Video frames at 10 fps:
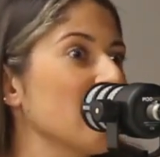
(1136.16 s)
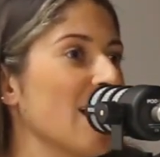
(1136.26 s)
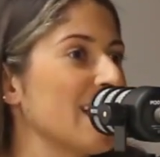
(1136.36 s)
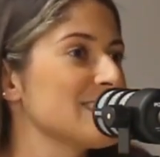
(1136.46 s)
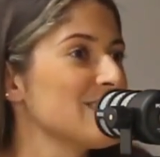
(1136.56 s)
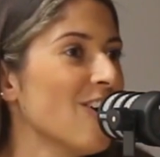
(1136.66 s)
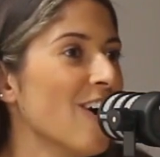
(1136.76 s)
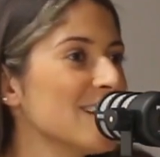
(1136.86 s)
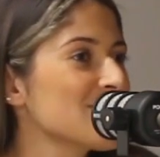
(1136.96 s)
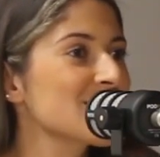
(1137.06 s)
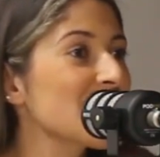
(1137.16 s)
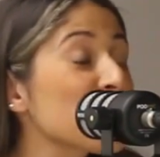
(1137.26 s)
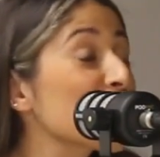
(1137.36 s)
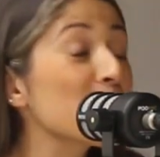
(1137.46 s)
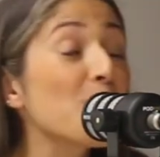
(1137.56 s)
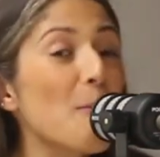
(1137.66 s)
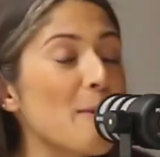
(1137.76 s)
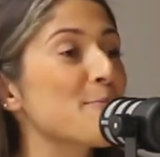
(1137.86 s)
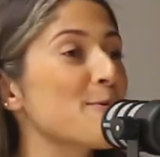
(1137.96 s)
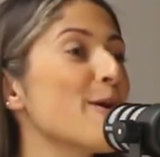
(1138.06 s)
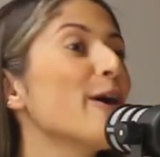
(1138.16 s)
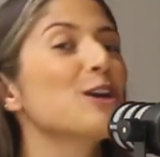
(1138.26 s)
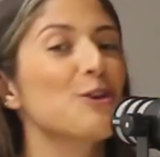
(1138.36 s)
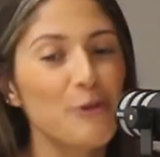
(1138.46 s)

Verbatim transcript: Yeah. Like, it's not. It's just like, if you want my work,